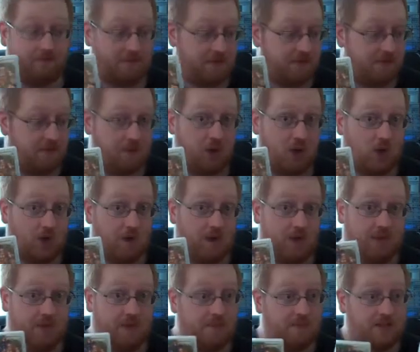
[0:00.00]
for both
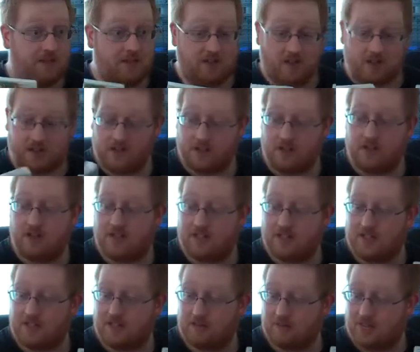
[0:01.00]
of them. So there's
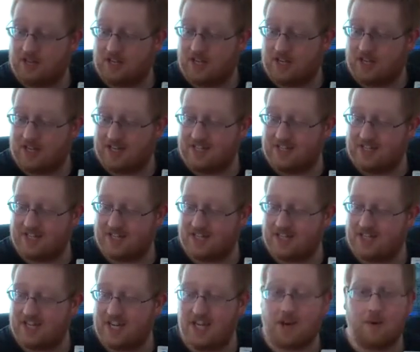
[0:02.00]
something like
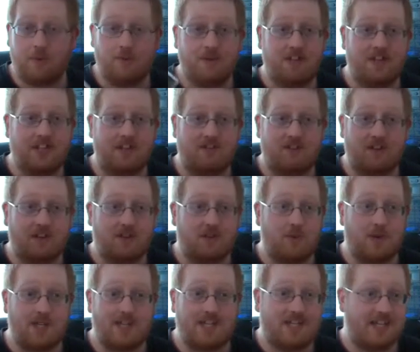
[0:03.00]
60 hours in Dragon
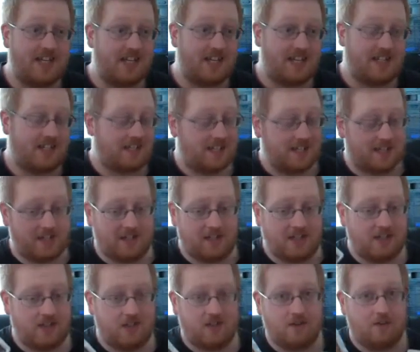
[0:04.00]
Quest 6
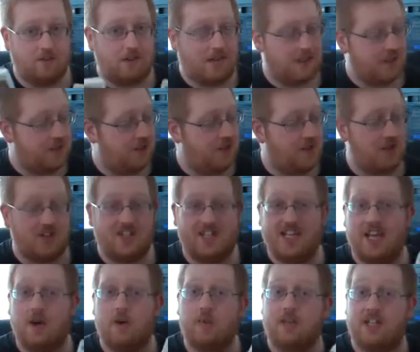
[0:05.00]
and about
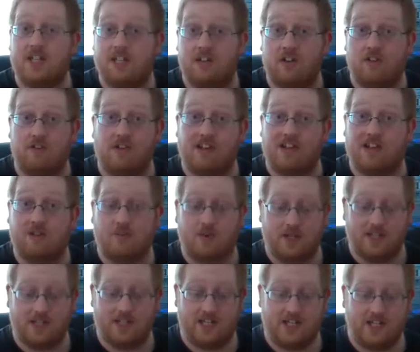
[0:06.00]
30 hours into Dragon
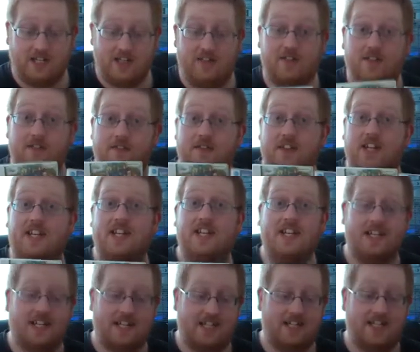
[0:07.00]
Quest 9.
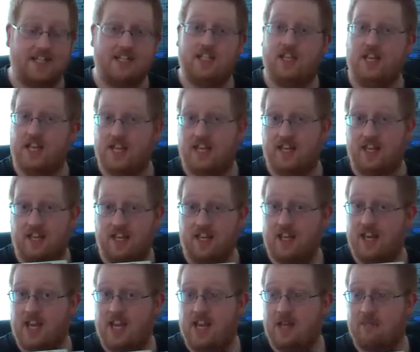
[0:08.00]
Fantastic
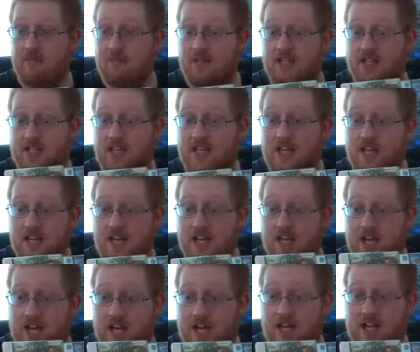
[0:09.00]
games,
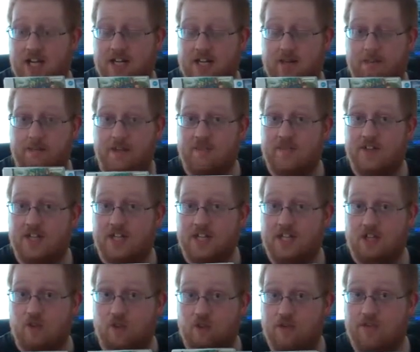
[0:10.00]
and I'm definitely a
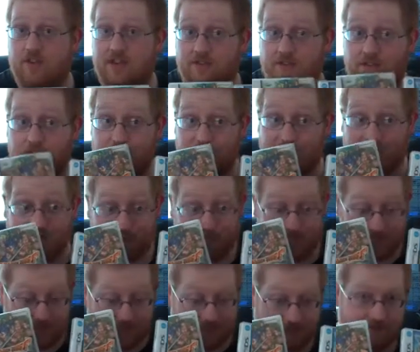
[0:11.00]
huge fan of the Dragon
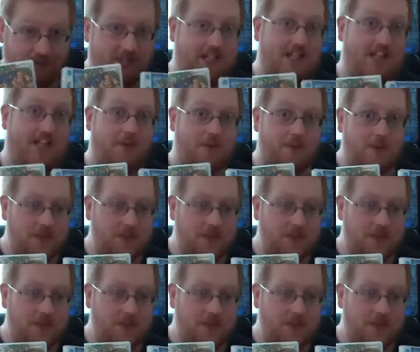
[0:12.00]
Quest series now.